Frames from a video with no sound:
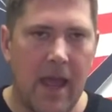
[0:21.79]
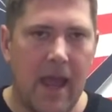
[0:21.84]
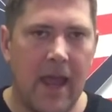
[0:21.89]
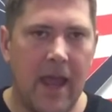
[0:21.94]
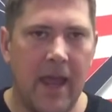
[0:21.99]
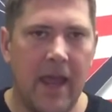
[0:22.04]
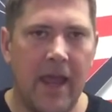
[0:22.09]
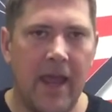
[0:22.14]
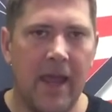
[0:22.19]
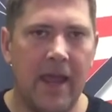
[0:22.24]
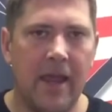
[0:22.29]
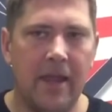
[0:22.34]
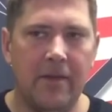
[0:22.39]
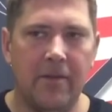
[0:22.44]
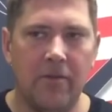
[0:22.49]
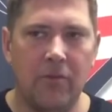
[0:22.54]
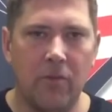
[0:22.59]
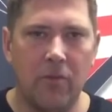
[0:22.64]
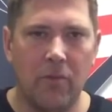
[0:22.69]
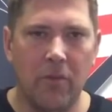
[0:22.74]

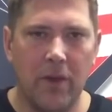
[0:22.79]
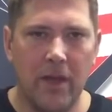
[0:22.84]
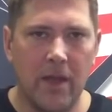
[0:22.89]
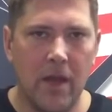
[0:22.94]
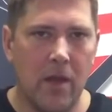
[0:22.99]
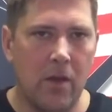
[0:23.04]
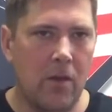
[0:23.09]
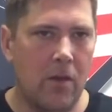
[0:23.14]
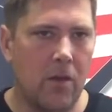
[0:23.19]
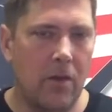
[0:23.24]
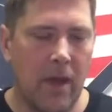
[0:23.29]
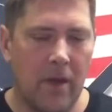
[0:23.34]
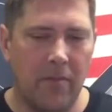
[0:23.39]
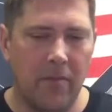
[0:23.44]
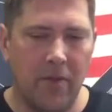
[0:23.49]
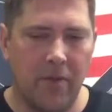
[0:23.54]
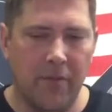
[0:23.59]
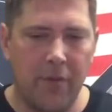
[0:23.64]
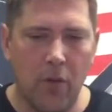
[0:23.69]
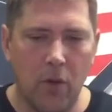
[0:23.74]
And we know
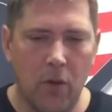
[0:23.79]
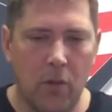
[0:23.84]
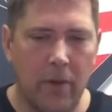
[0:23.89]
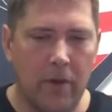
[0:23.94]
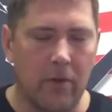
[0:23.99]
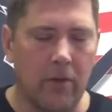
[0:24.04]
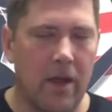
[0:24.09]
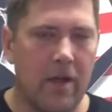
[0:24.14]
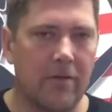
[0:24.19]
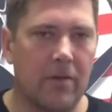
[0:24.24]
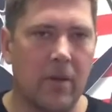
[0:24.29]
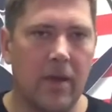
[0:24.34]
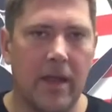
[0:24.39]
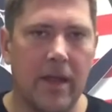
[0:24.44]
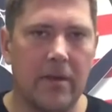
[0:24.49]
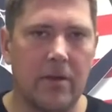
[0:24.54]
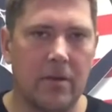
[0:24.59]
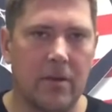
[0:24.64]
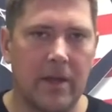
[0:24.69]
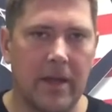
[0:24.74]
it, before we were ever a
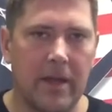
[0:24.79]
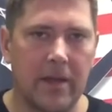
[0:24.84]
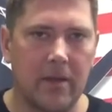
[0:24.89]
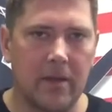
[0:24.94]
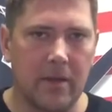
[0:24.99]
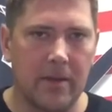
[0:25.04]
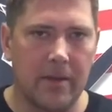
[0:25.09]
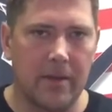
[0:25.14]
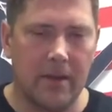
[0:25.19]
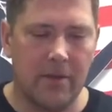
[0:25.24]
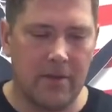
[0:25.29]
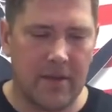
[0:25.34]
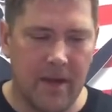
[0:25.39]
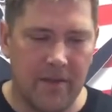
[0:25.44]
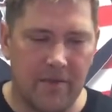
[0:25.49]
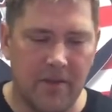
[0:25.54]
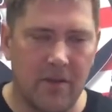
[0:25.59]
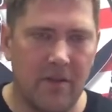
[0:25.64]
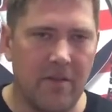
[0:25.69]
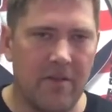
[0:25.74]
hinderer dealer, there were
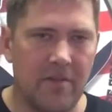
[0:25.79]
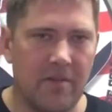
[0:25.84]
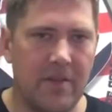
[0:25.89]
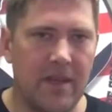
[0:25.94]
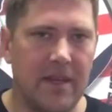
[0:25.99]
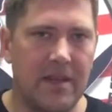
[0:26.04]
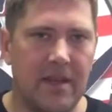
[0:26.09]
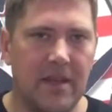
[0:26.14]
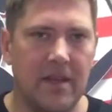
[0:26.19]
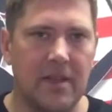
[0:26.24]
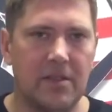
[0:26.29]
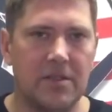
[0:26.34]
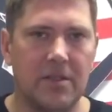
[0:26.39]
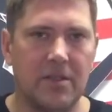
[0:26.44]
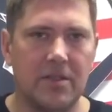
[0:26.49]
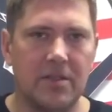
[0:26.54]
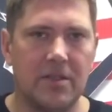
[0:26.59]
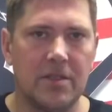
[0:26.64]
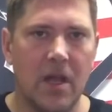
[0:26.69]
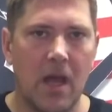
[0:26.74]
definitely some detent
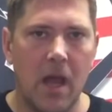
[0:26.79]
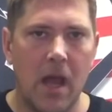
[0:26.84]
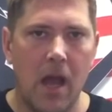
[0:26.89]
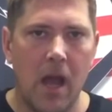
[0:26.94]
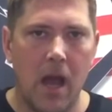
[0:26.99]
issues.